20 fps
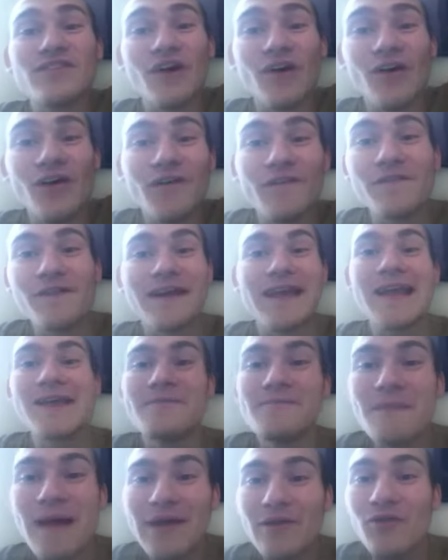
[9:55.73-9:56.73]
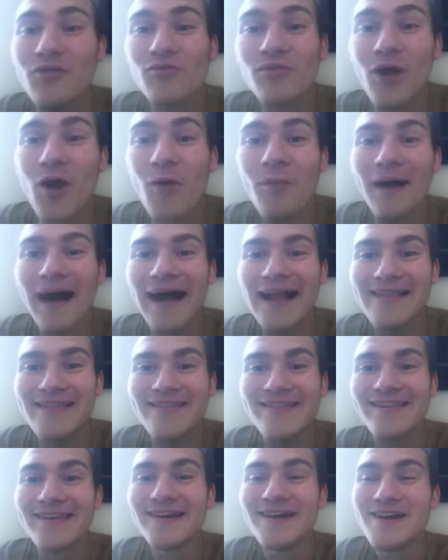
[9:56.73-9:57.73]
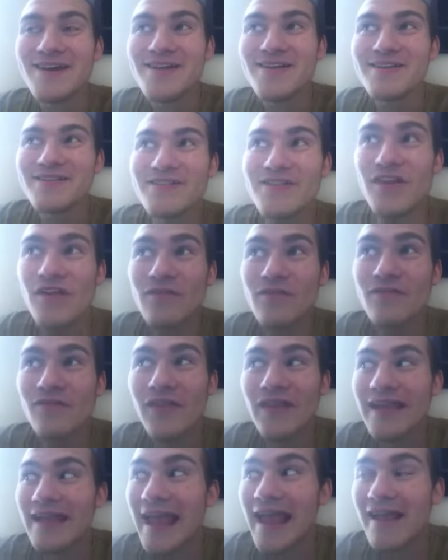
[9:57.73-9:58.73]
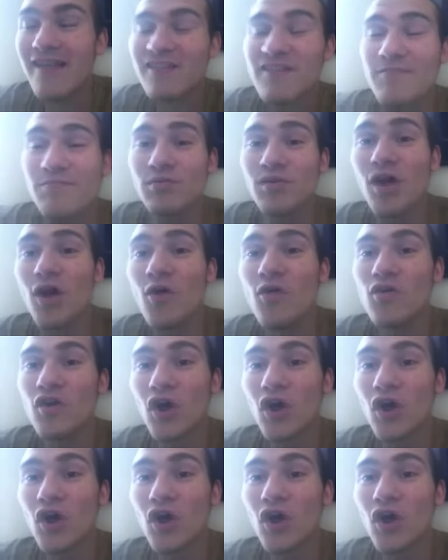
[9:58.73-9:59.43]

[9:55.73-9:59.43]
tall fucking metal robots did, like, explode